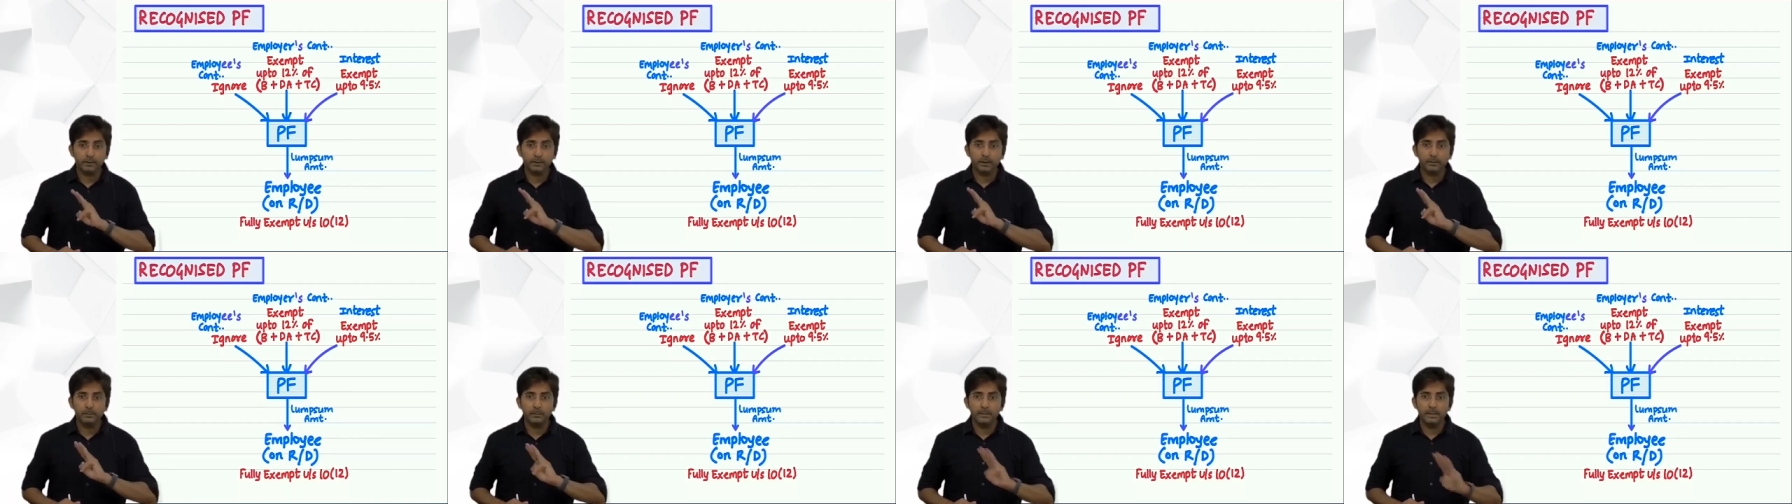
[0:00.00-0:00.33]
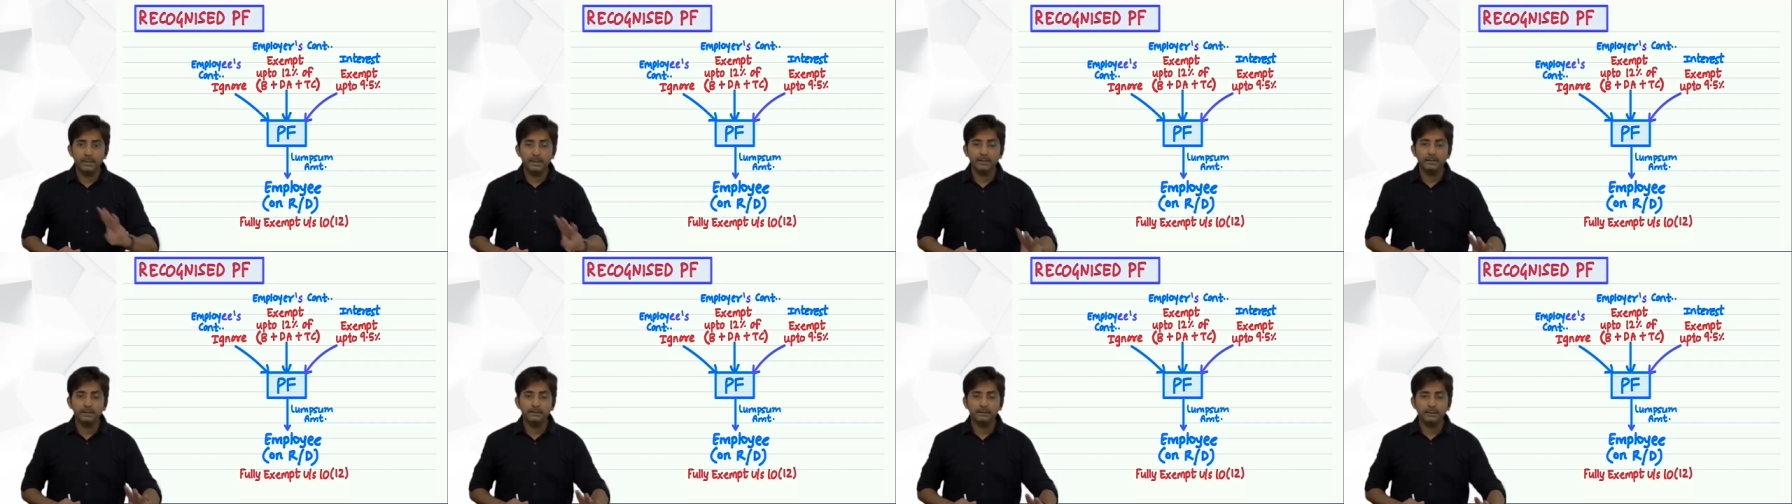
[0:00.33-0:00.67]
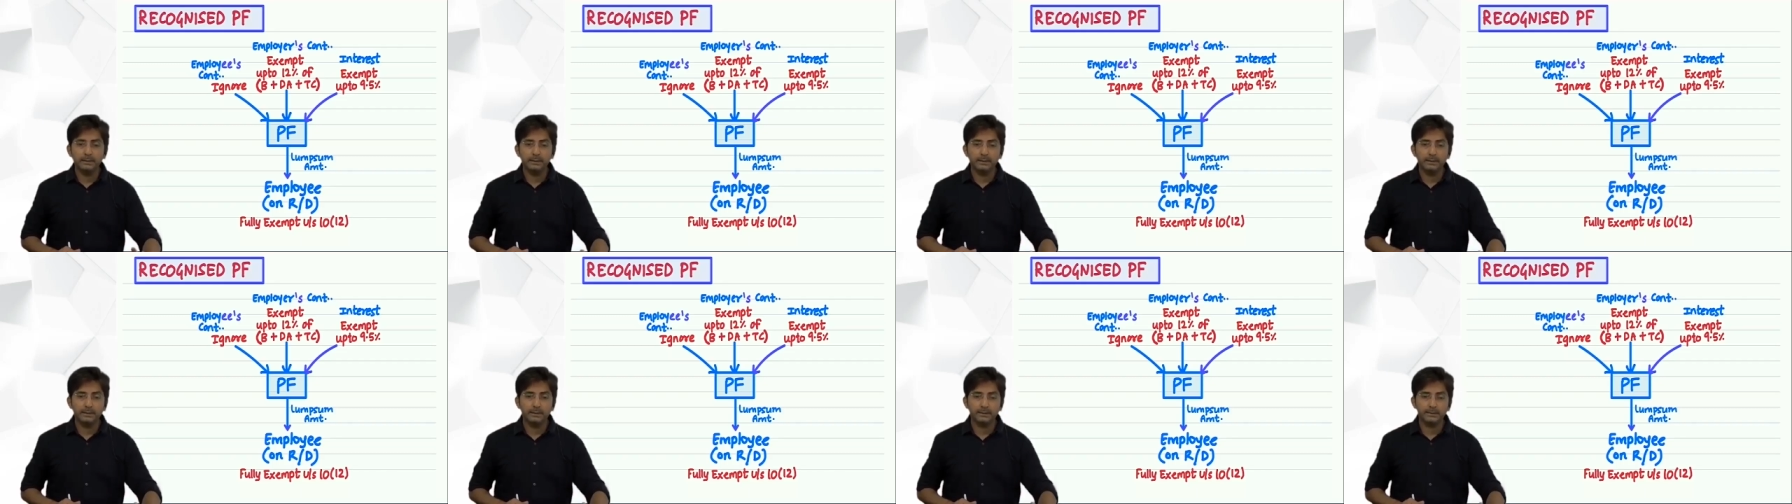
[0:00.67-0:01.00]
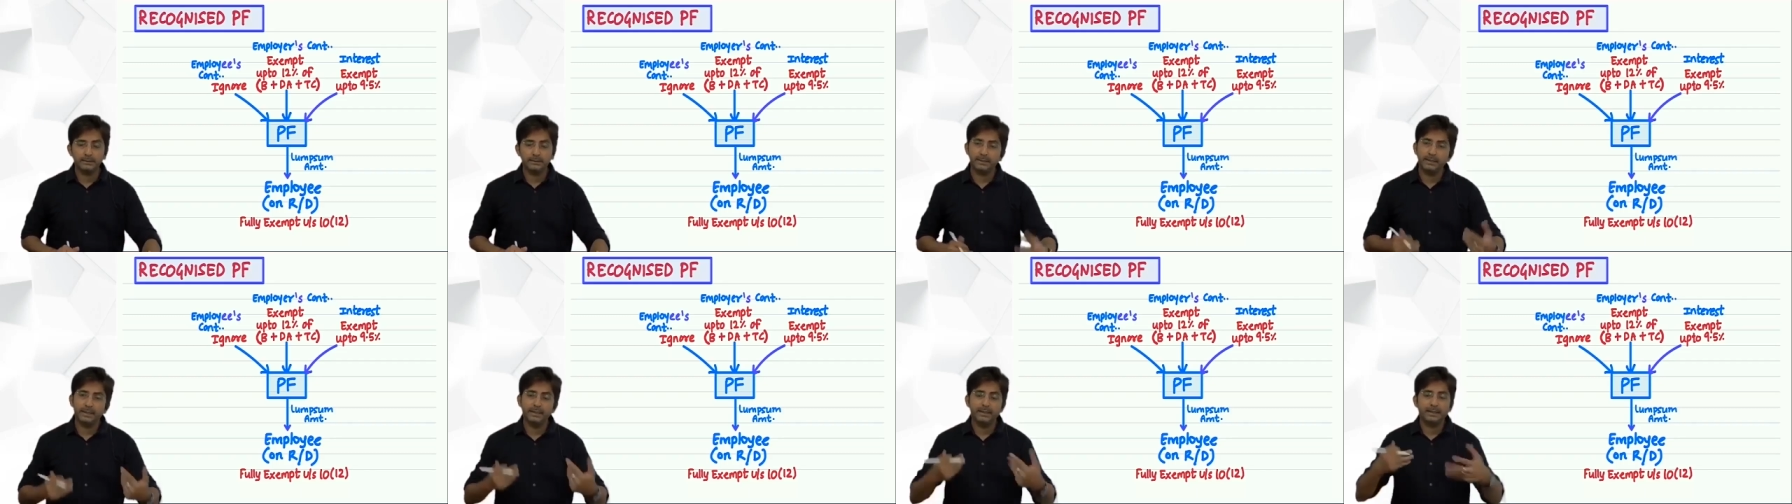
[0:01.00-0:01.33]
completing 3
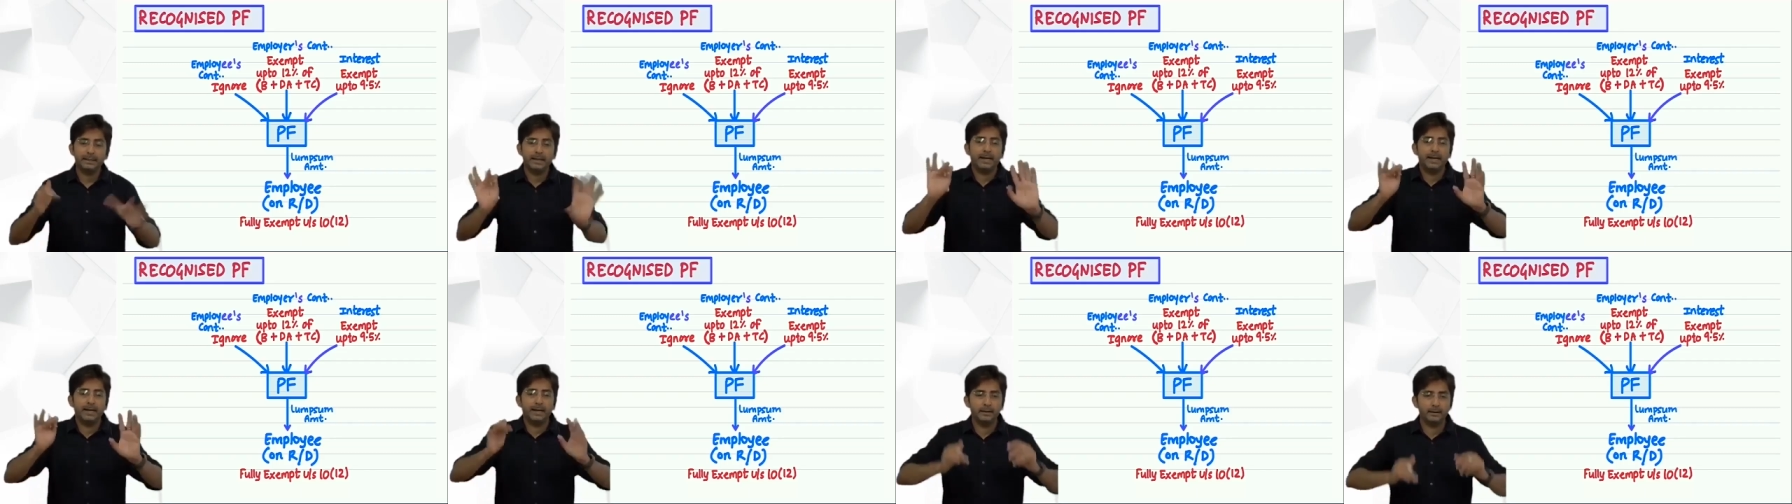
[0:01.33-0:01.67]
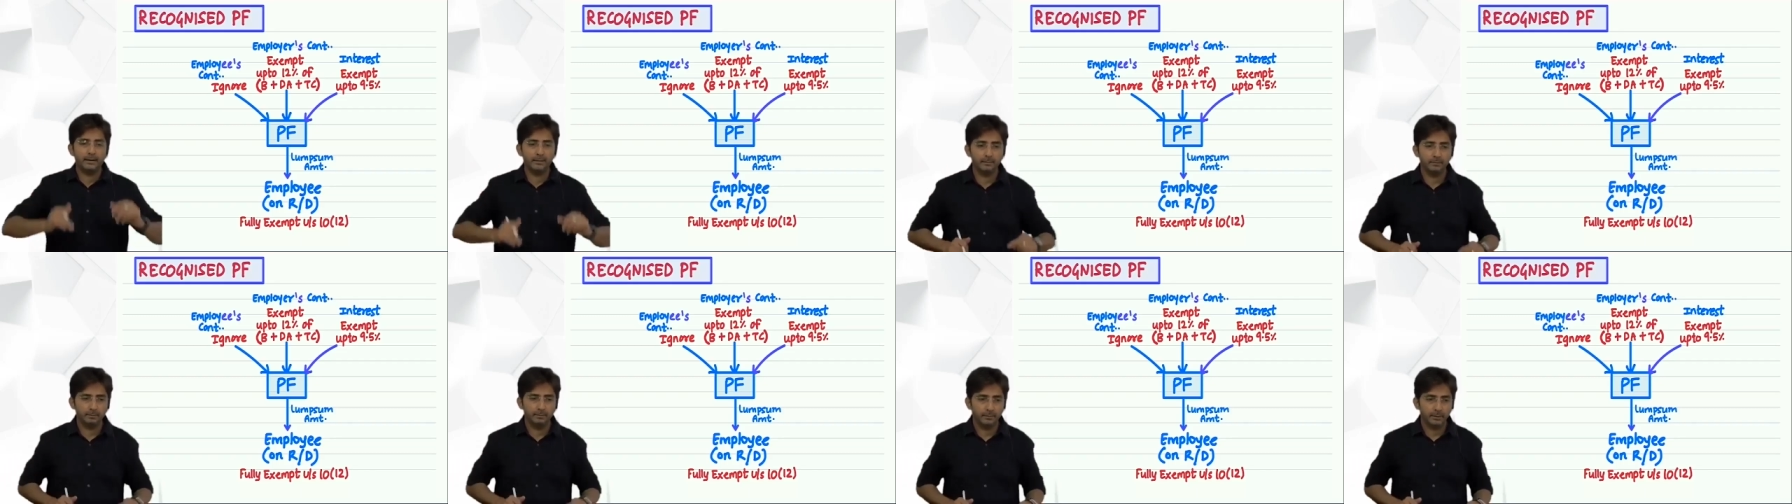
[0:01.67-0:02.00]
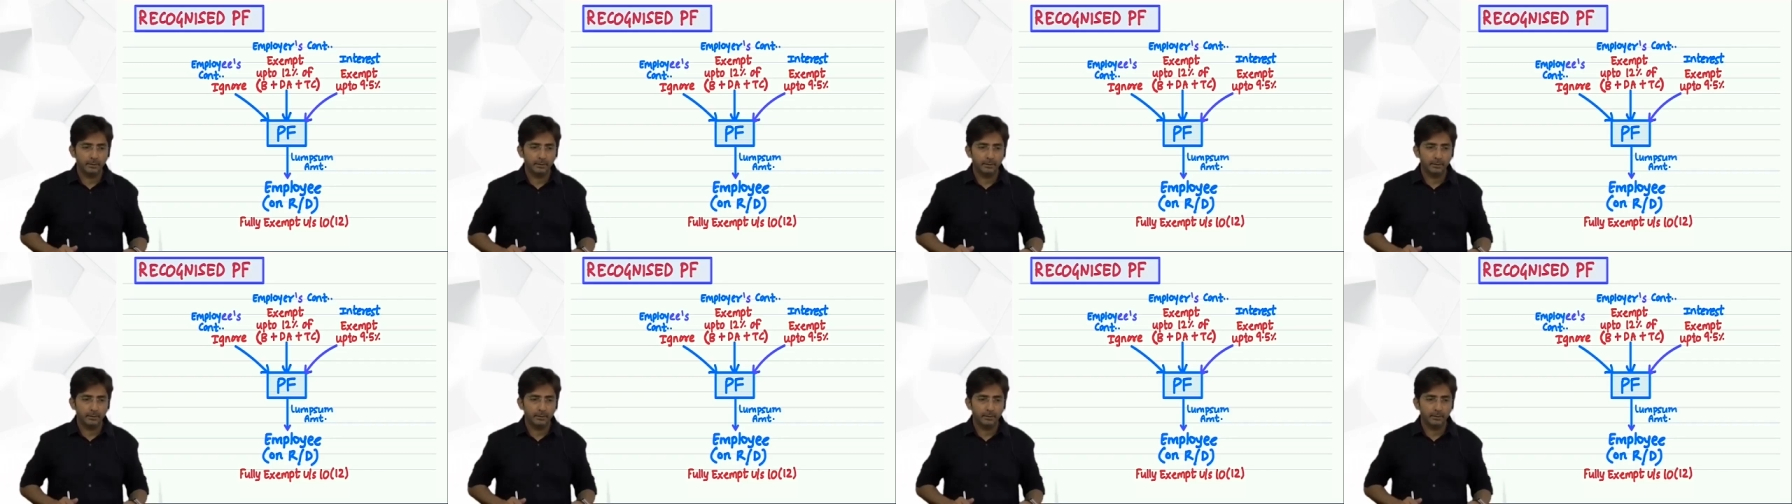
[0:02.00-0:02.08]
years he retired.